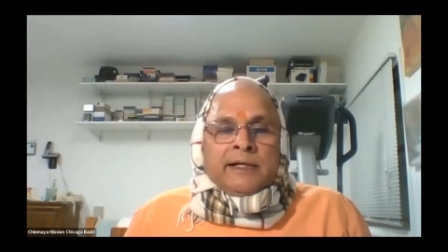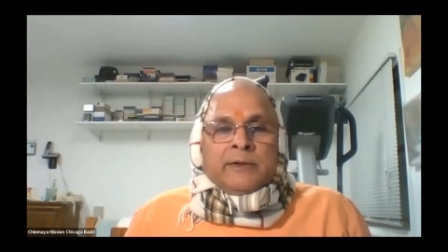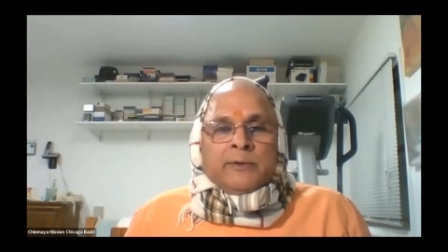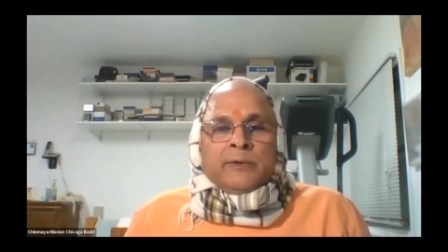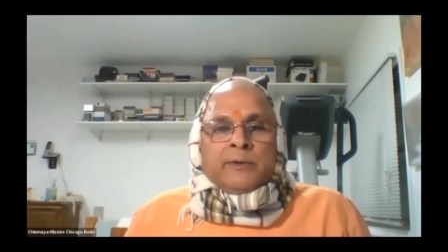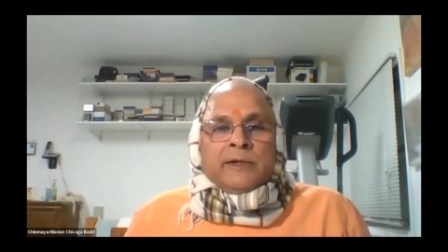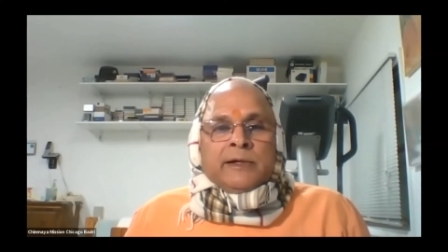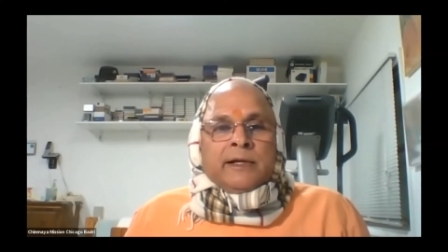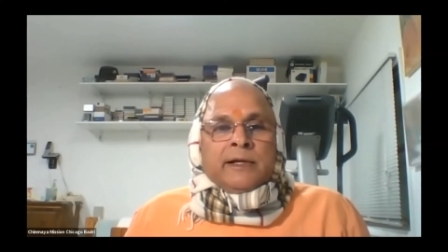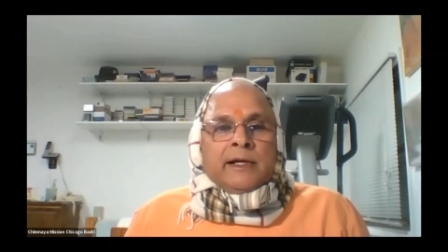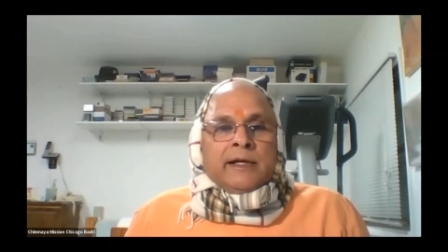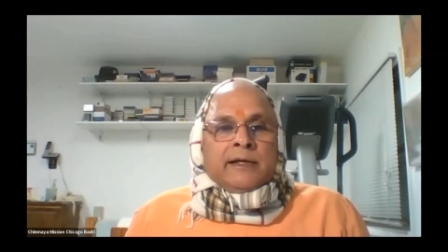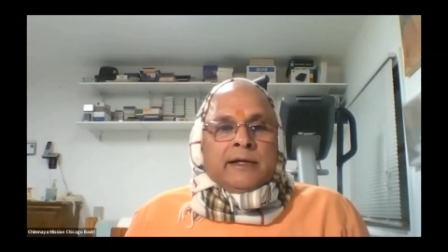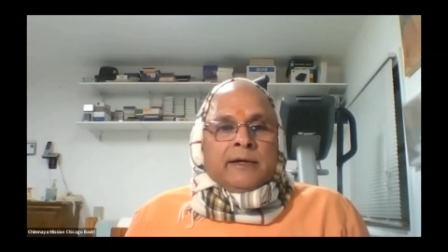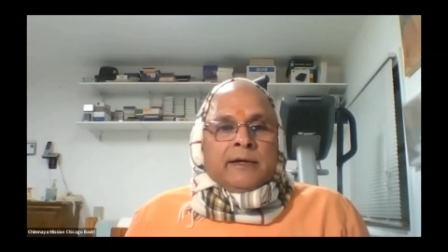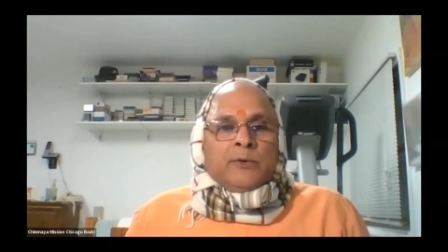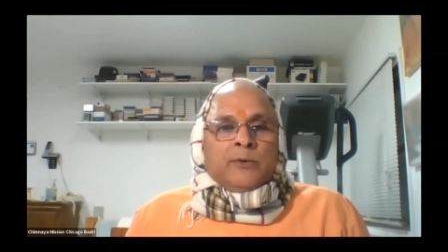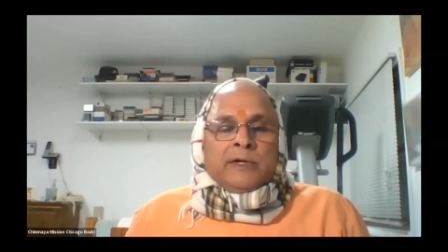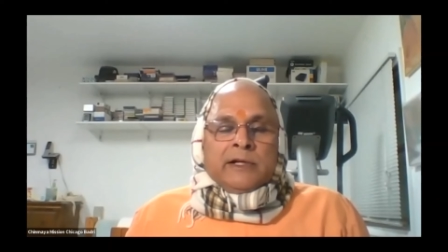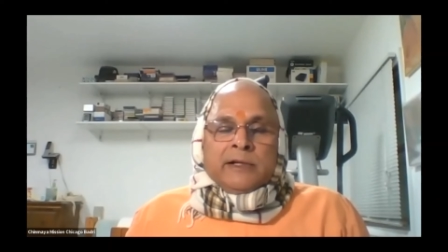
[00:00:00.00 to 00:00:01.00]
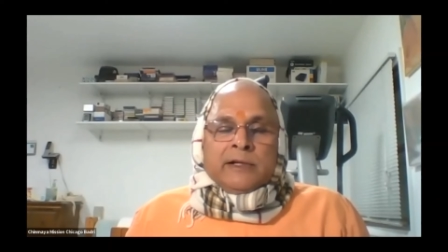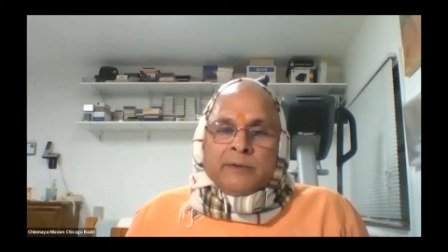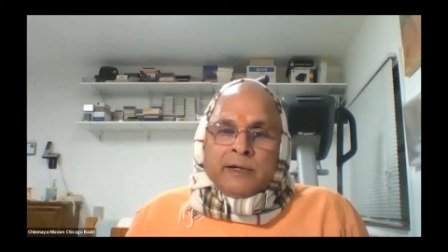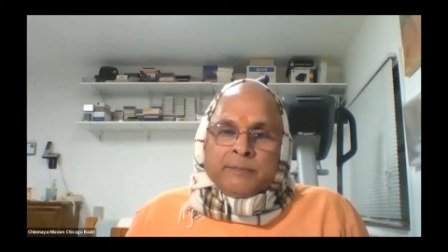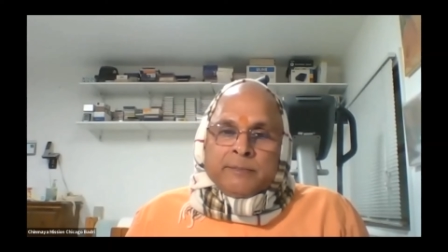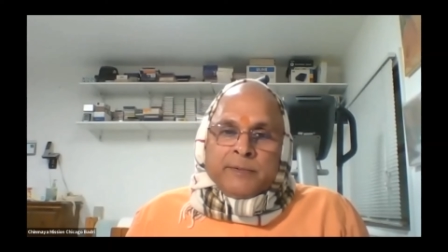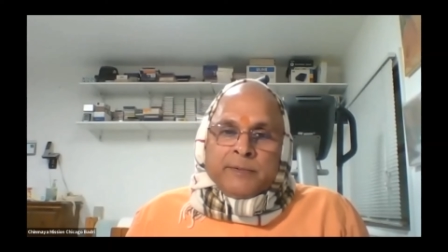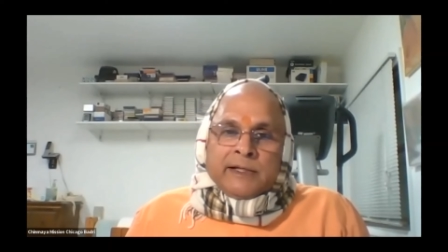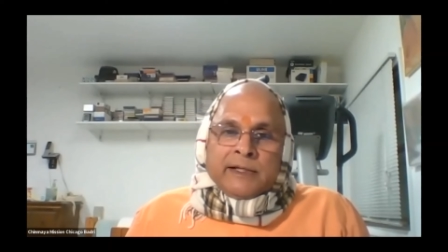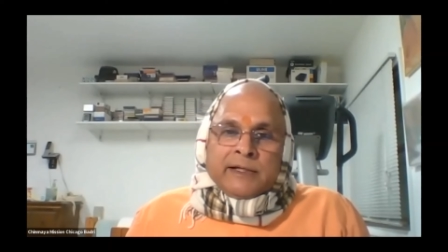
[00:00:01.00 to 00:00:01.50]
We'll, we'll live
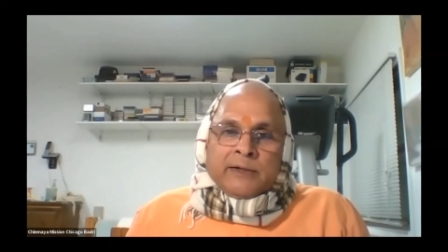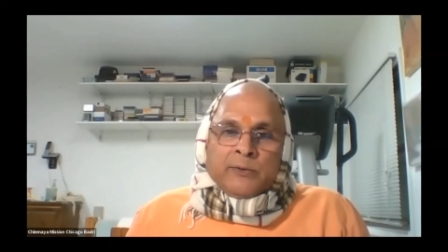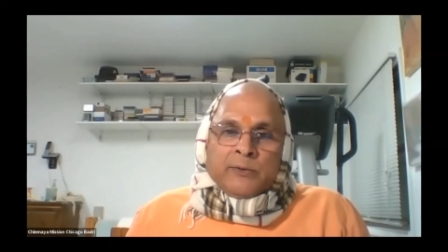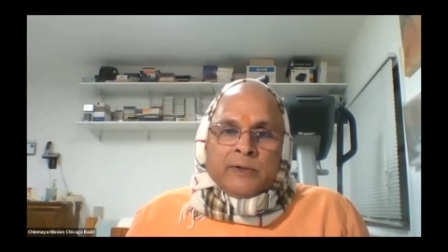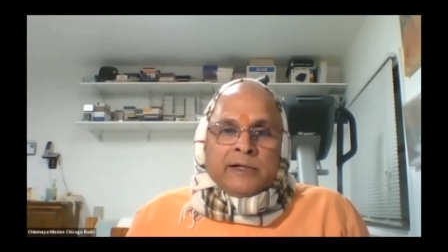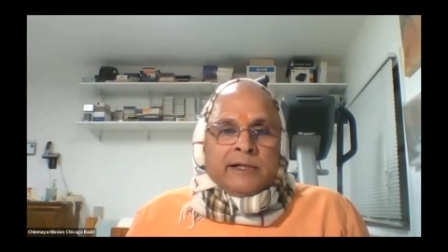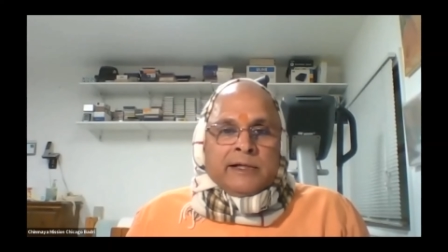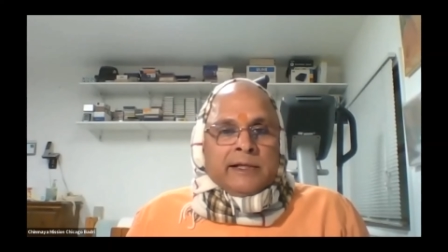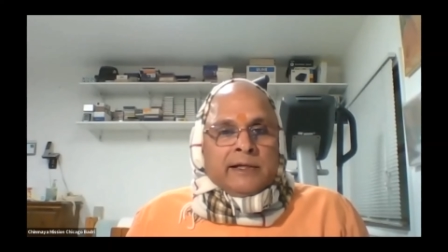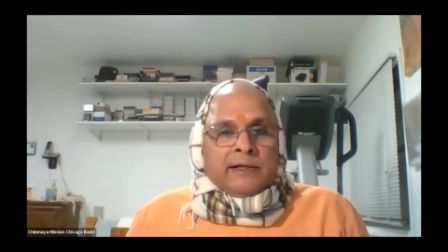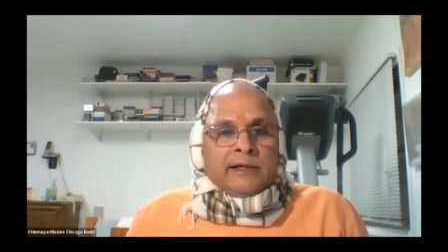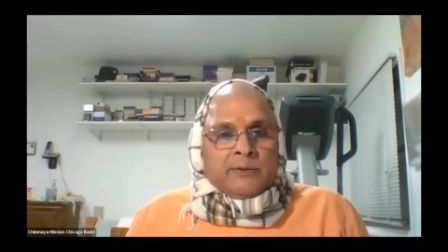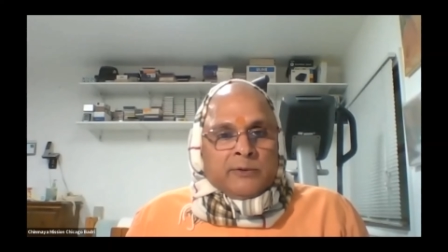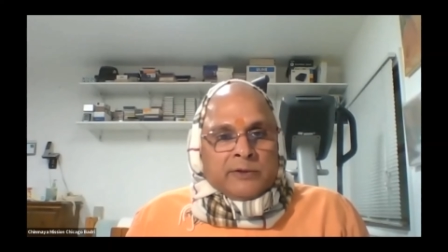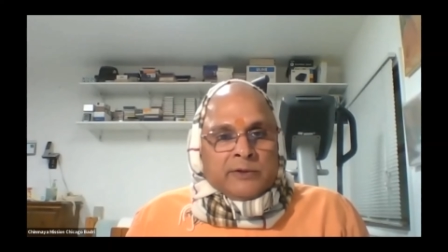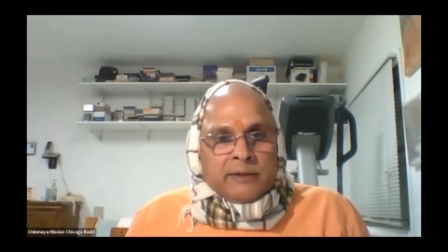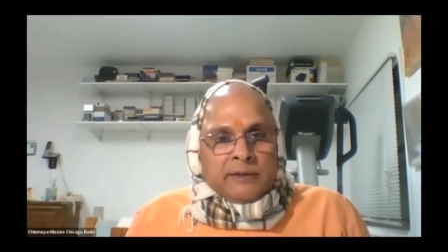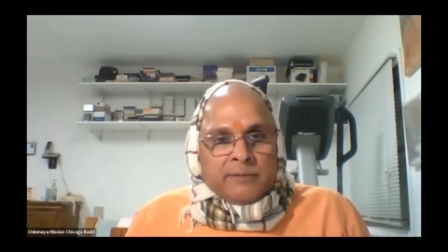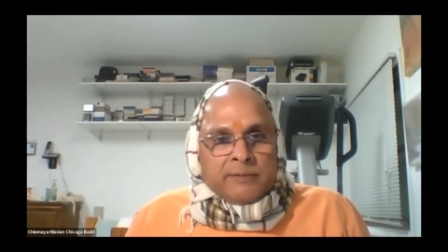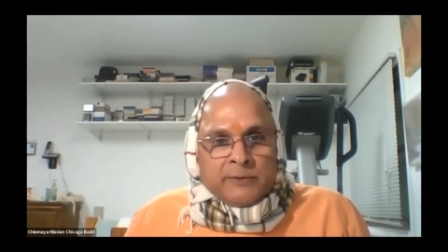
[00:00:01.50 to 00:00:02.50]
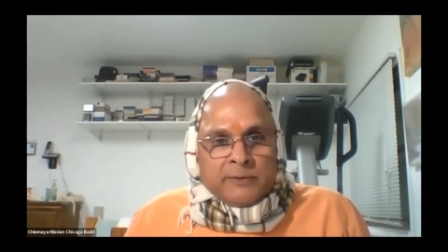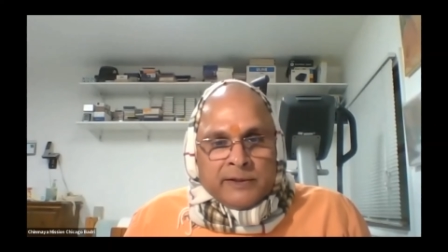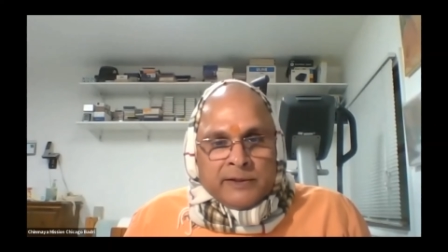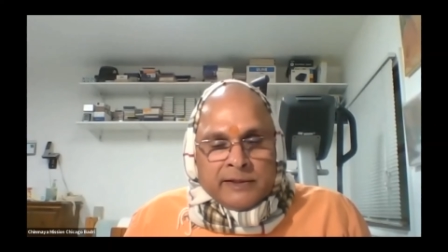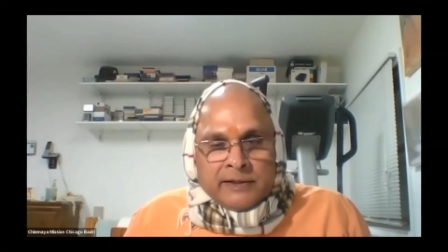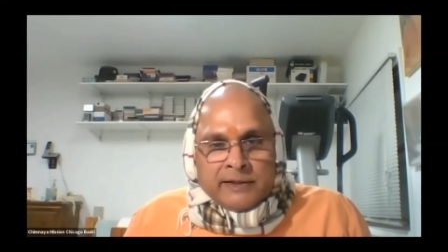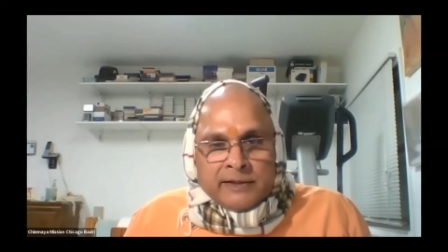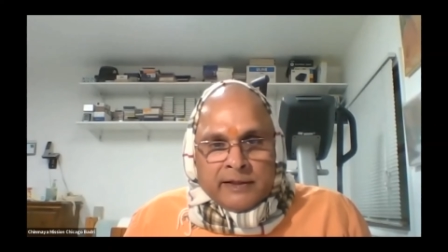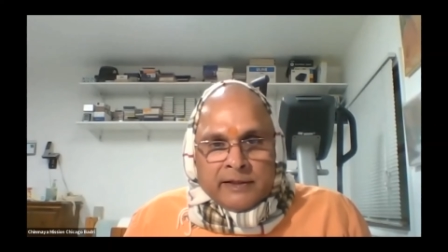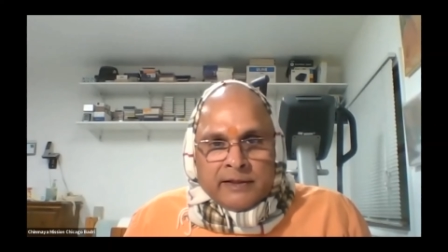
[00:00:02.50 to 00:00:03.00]
happily, we'll deal with
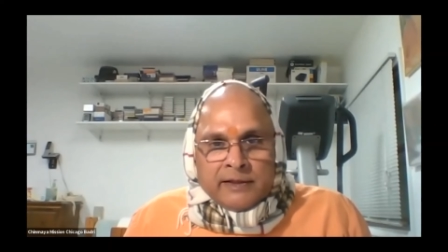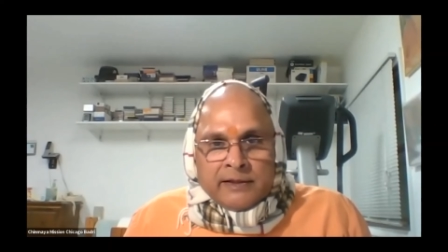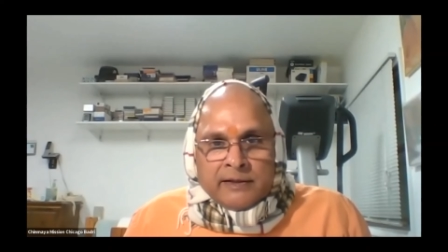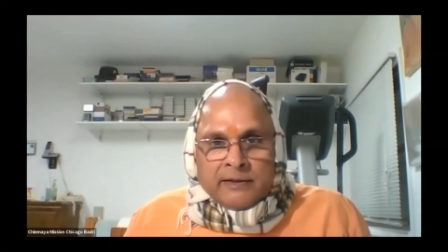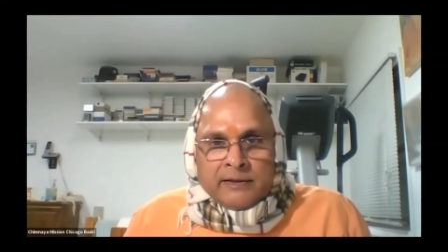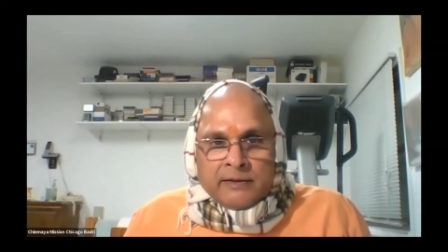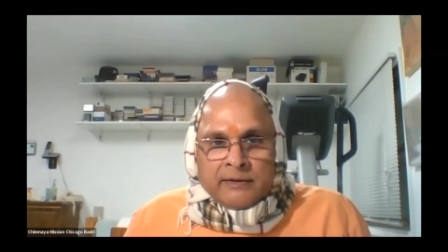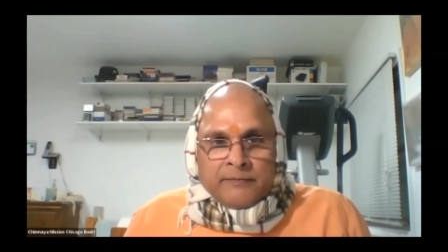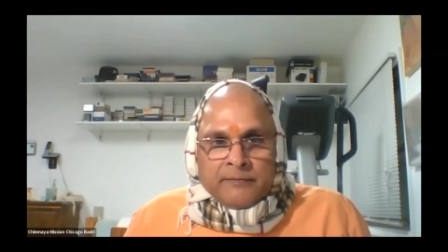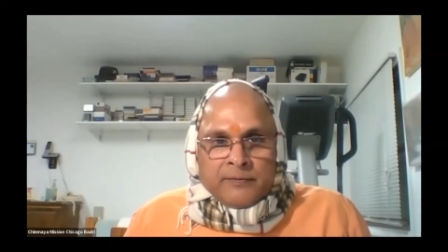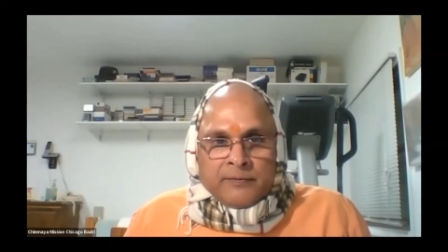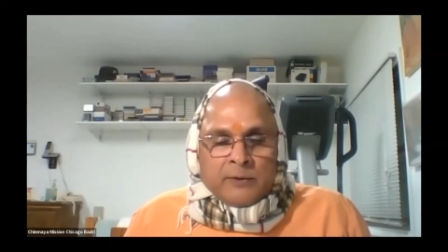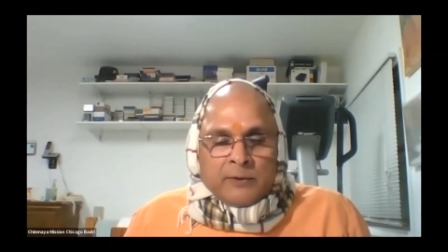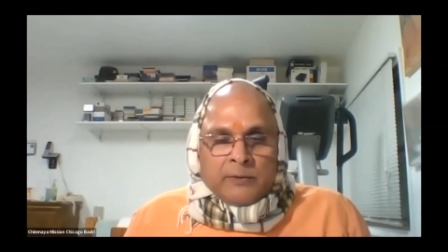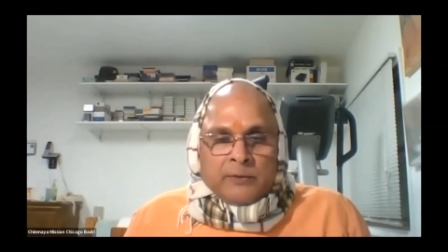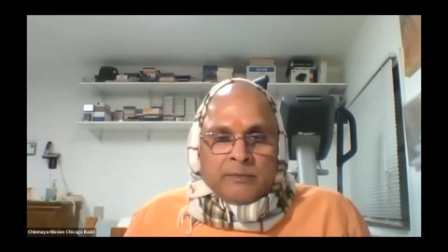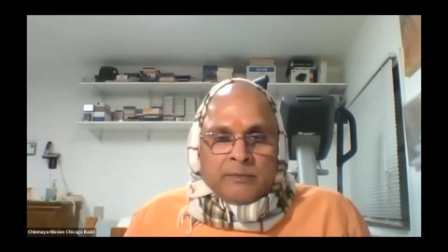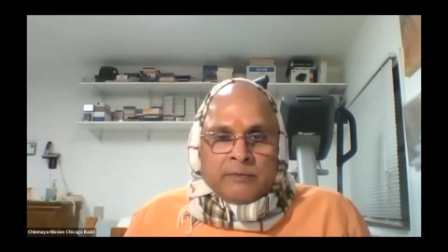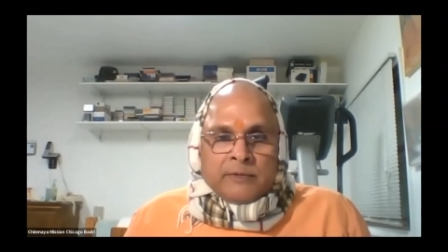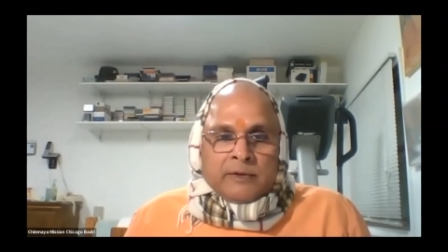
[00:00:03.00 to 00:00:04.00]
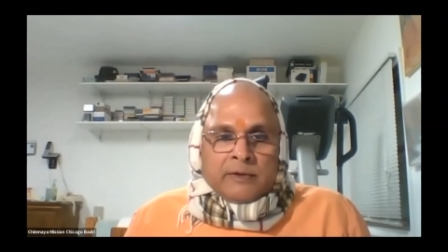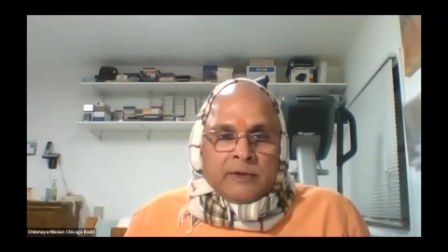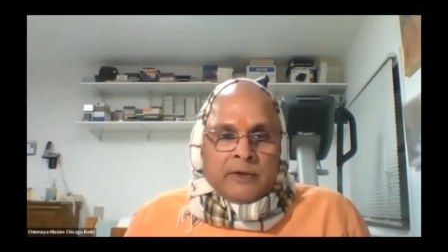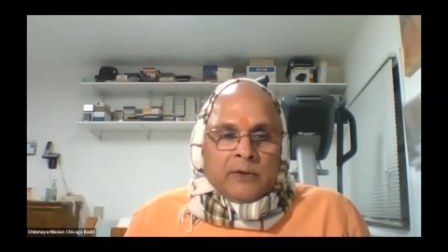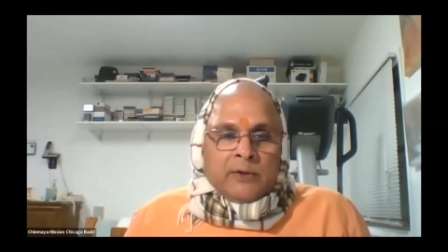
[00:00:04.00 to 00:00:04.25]
everybody um,